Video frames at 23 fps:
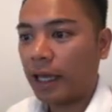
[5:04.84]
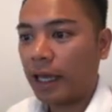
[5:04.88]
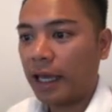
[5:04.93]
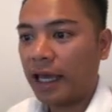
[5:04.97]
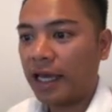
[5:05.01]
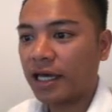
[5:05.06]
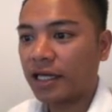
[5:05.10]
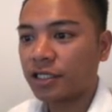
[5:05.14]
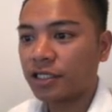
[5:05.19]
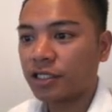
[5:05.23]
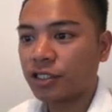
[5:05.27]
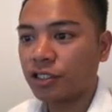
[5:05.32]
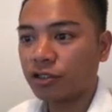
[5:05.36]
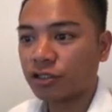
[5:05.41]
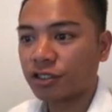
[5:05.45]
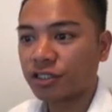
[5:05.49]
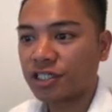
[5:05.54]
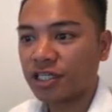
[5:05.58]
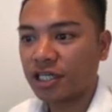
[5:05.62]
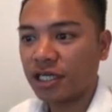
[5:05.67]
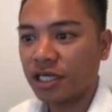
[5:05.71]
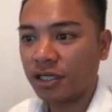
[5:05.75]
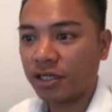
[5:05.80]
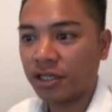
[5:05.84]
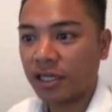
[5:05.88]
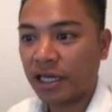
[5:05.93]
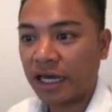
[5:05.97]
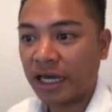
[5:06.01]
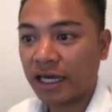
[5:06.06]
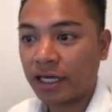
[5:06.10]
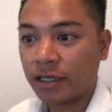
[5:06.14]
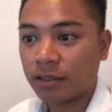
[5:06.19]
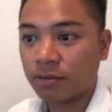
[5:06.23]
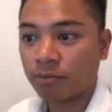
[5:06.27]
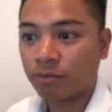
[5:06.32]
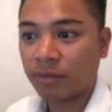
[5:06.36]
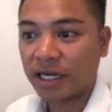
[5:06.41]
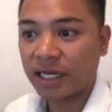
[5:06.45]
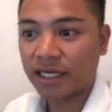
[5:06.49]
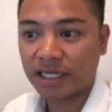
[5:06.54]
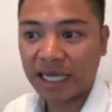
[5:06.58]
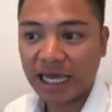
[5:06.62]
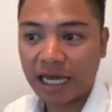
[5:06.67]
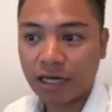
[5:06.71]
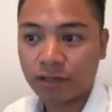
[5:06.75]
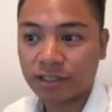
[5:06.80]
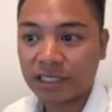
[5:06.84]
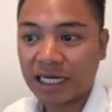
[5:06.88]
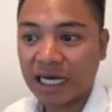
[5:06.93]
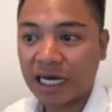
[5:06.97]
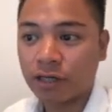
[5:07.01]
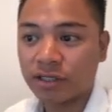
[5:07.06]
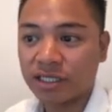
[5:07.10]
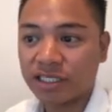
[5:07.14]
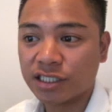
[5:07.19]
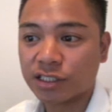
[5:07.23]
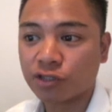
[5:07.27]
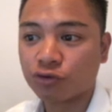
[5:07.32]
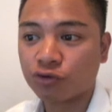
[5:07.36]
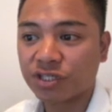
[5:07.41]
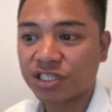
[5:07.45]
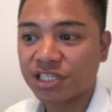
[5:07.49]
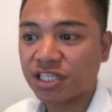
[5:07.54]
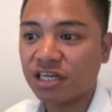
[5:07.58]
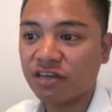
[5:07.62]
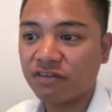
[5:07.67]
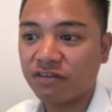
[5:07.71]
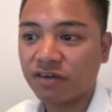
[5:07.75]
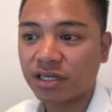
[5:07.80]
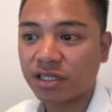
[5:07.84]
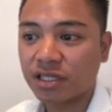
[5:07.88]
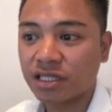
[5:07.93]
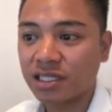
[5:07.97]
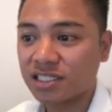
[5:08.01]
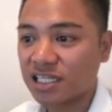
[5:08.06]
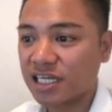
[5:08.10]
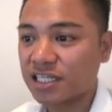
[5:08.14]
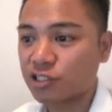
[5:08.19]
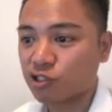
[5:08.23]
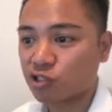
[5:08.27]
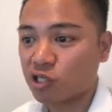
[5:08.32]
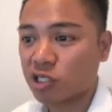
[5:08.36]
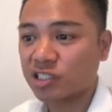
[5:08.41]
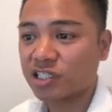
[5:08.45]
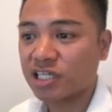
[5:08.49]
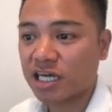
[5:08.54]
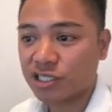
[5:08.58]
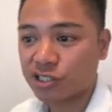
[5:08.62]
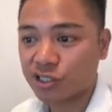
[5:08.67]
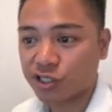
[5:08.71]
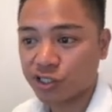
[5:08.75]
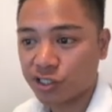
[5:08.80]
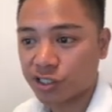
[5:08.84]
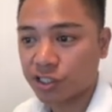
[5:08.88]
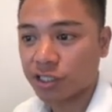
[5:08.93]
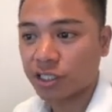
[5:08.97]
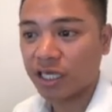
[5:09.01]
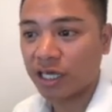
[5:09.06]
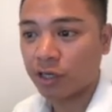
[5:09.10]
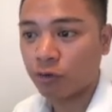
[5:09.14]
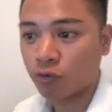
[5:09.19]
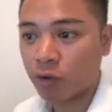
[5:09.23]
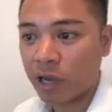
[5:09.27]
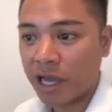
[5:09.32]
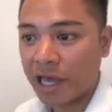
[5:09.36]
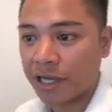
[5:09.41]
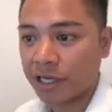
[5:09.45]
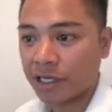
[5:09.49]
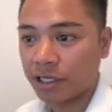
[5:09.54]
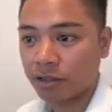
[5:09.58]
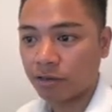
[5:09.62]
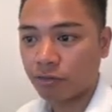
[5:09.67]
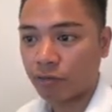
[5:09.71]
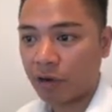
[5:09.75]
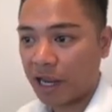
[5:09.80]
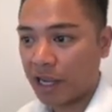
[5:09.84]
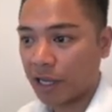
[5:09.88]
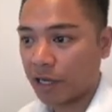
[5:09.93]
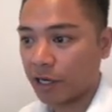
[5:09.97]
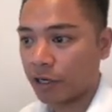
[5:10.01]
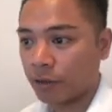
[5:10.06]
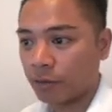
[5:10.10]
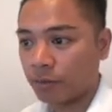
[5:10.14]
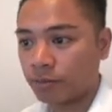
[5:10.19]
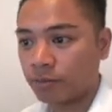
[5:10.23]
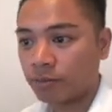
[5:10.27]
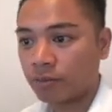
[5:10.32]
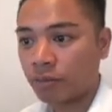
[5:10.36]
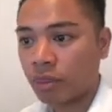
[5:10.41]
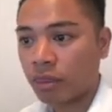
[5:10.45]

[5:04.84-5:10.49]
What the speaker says: And you'll see that my account now is receiving the test transaction in red right here.